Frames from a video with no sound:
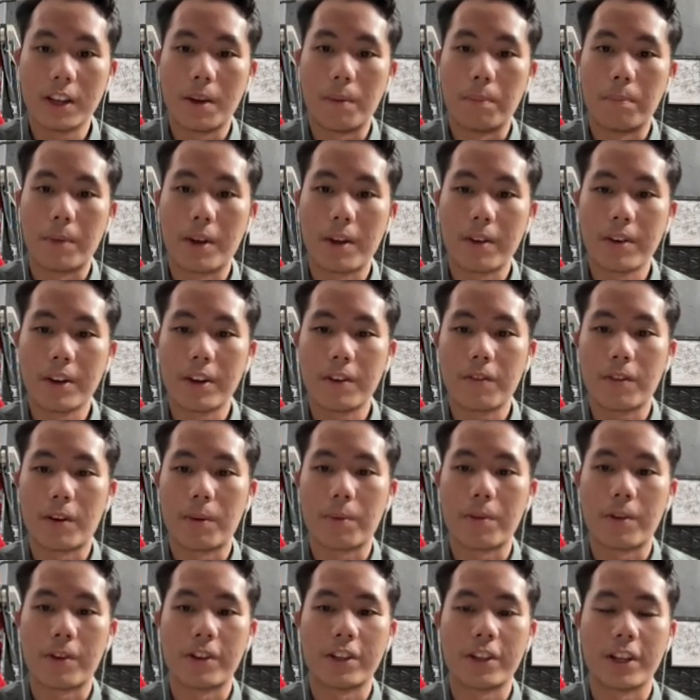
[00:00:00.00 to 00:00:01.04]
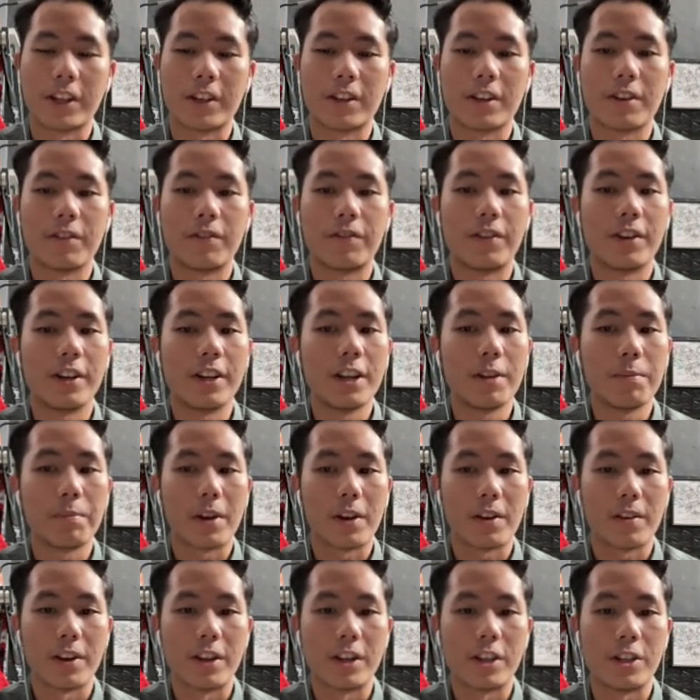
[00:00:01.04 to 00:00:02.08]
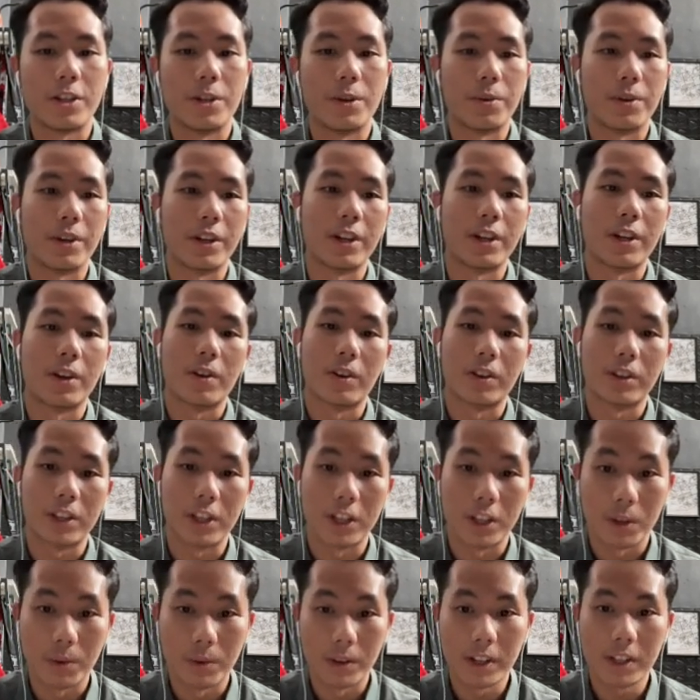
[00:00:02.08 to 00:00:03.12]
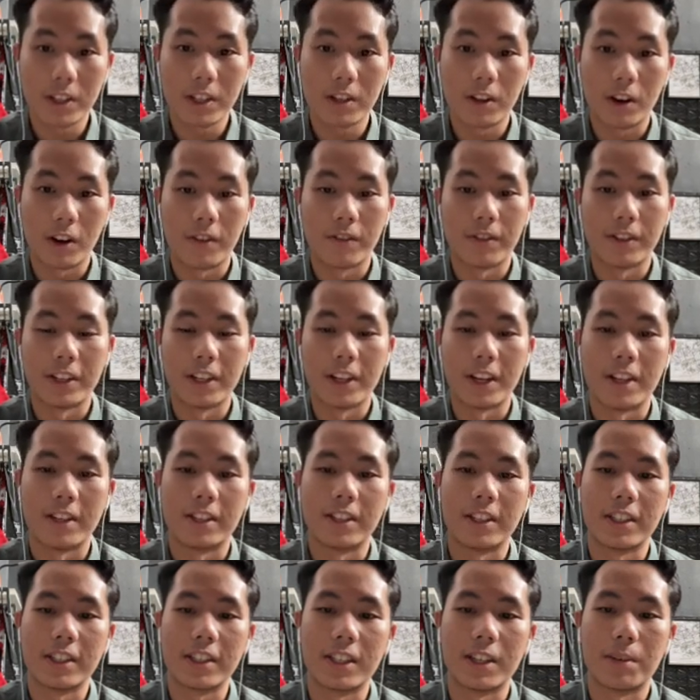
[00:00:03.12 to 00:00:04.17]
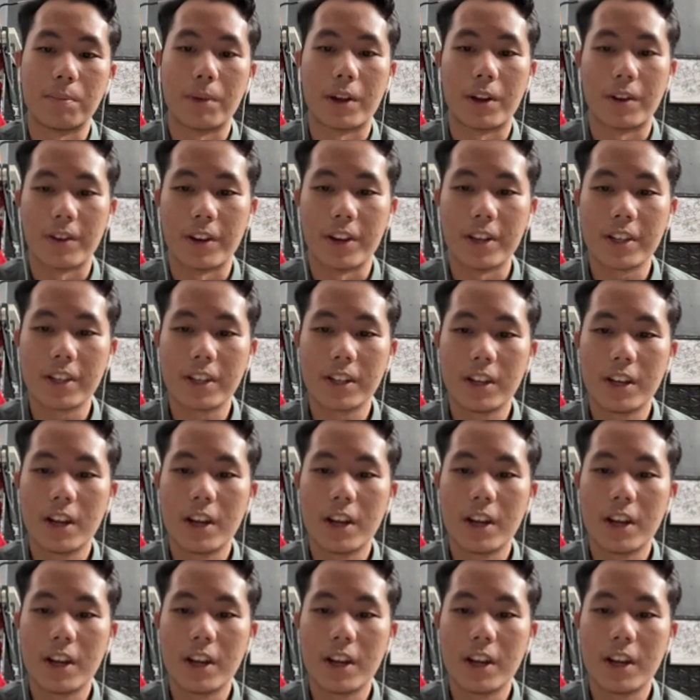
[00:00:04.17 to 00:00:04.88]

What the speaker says: married from contracting further marriage during the continuance of the existing marriage,